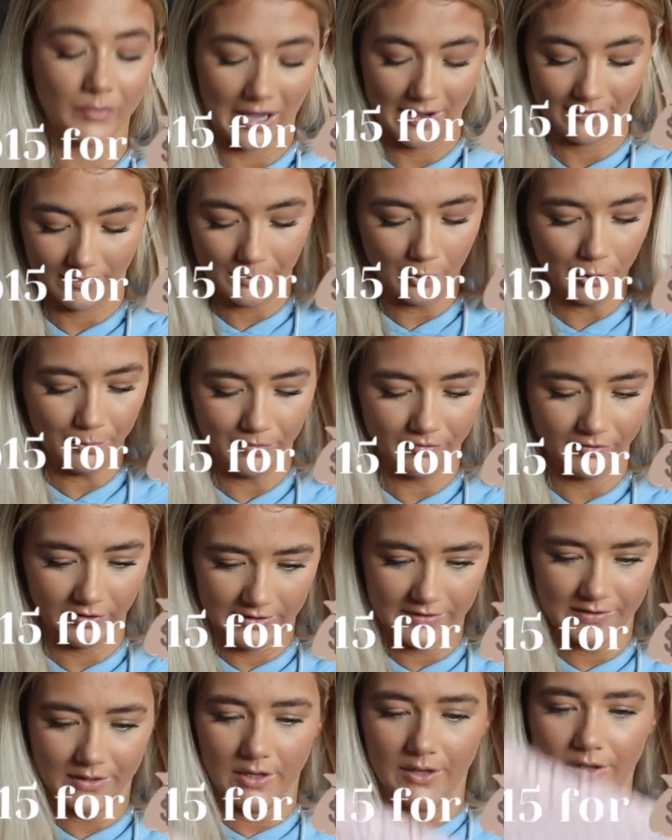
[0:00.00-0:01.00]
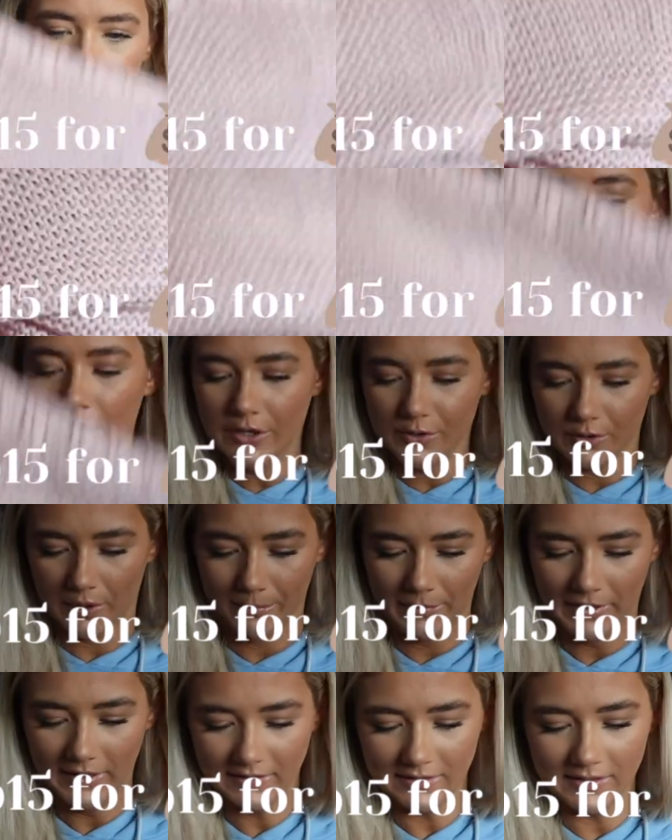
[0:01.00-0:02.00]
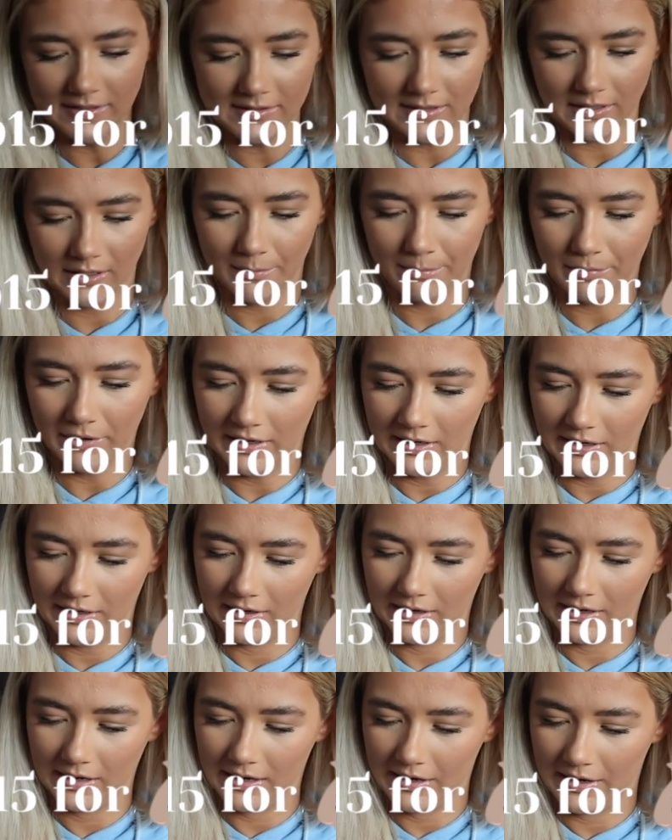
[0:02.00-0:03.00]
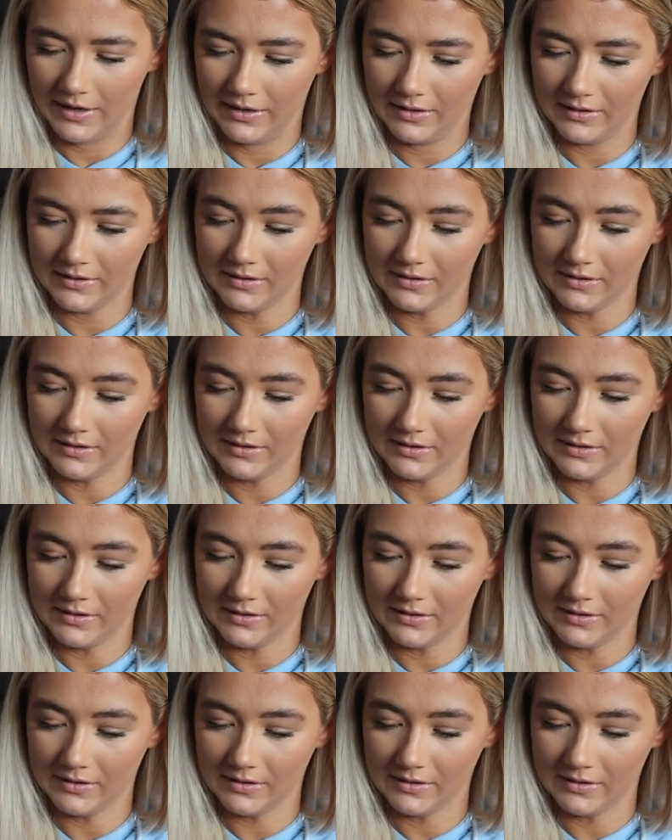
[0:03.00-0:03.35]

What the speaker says: have a moment for this cardigan. So I picked this up in a